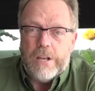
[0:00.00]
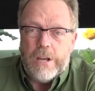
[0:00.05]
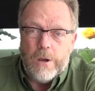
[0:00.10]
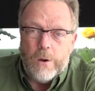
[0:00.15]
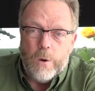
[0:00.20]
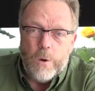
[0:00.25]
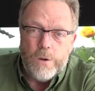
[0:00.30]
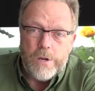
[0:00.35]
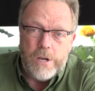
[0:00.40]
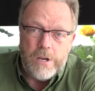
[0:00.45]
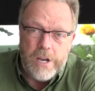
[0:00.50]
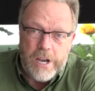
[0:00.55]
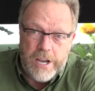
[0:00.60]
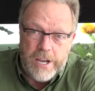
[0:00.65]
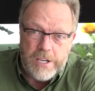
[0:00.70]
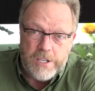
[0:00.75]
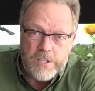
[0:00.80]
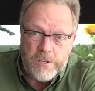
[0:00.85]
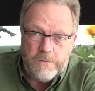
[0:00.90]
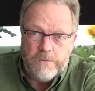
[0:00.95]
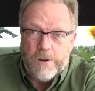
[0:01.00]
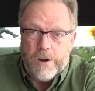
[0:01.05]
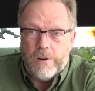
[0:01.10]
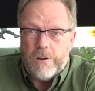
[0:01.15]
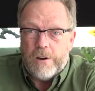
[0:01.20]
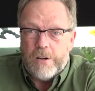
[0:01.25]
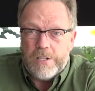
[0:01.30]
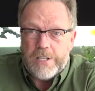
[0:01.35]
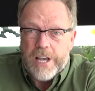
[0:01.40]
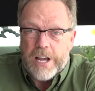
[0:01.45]
the olden days as
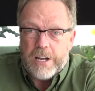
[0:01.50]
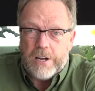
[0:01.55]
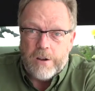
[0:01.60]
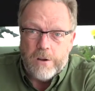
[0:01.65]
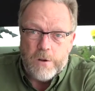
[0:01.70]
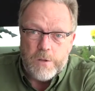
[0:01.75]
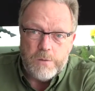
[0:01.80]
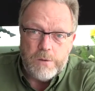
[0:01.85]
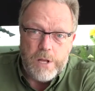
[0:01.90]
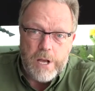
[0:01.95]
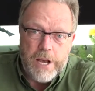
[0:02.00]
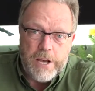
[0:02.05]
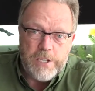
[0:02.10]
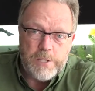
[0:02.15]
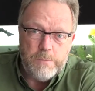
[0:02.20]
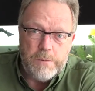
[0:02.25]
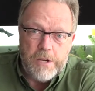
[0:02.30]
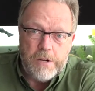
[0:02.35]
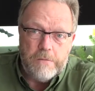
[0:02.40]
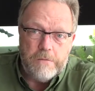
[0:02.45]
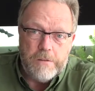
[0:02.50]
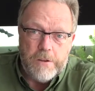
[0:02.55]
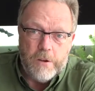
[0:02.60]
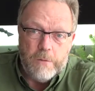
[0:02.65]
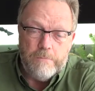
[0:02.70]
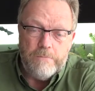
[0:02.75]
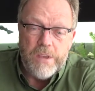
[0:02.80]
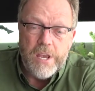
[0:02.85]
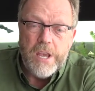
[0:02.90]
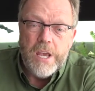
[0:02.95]
far as that goes with high-speed
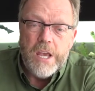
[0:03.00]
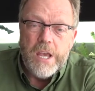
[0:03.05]
film.